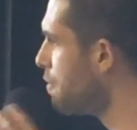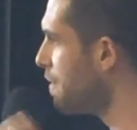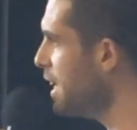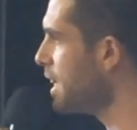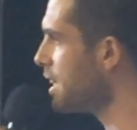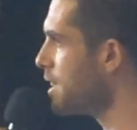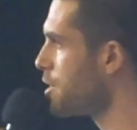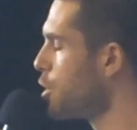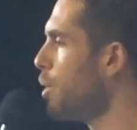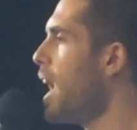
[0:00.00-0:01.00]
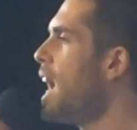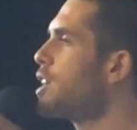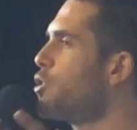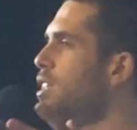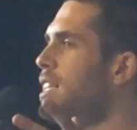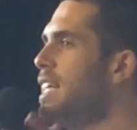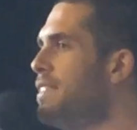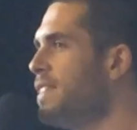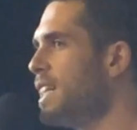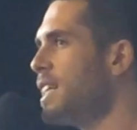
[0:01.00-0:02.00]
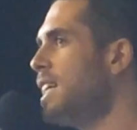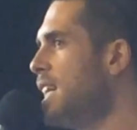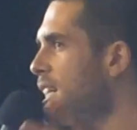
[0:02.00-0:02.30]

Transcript: vegans who are actually living